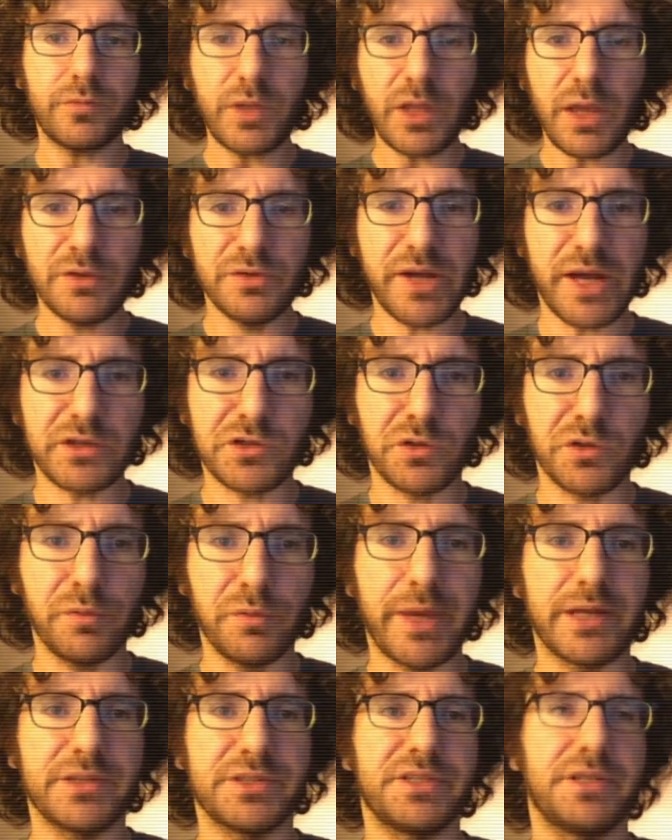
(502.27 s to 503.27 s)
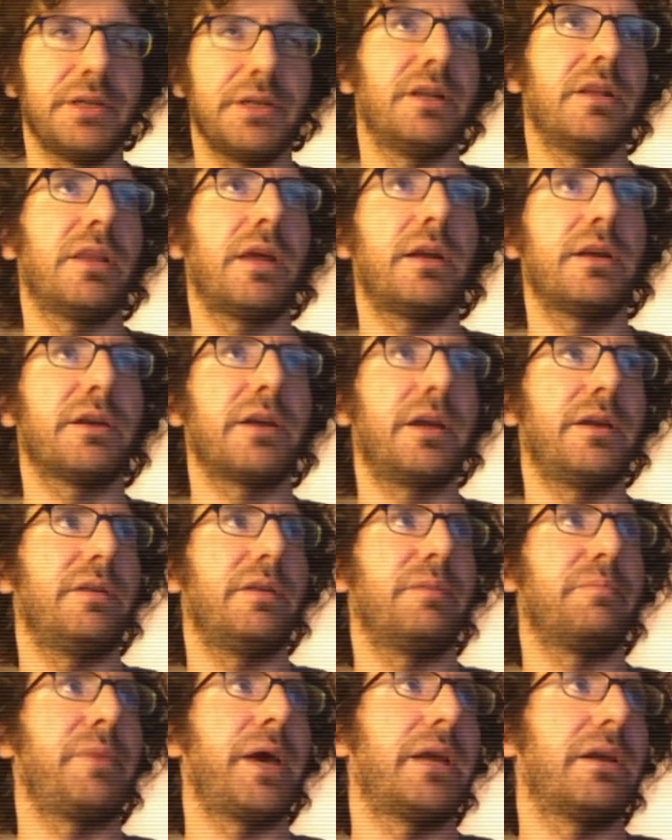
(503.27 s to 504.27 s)
natural medicine, a lot of kind
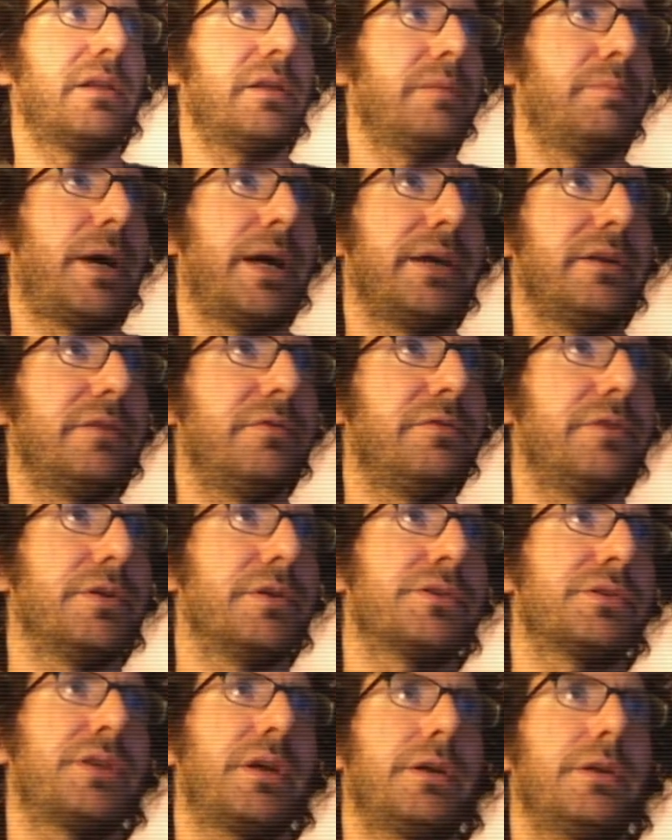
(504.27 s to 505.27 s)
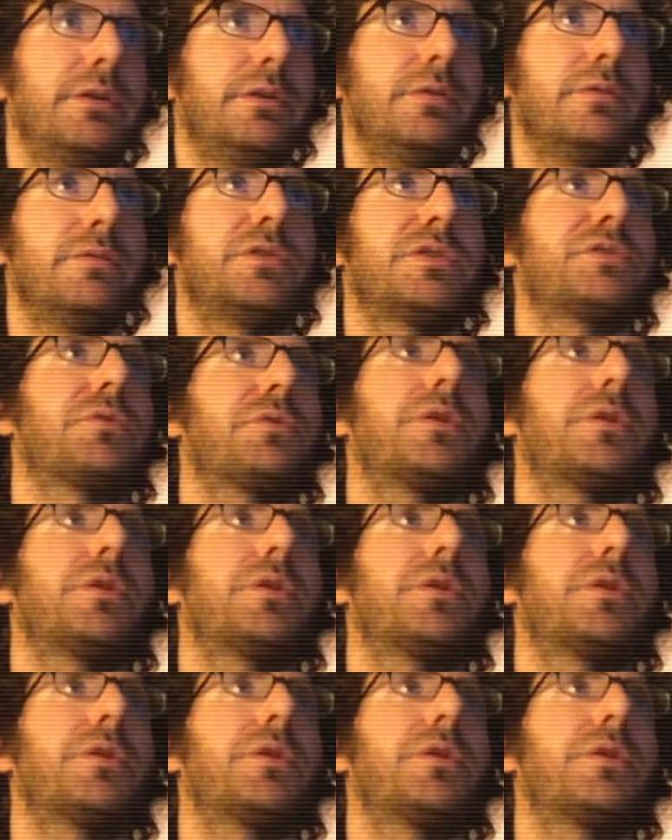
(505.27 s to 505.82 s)
of medically minded folks that you'd sort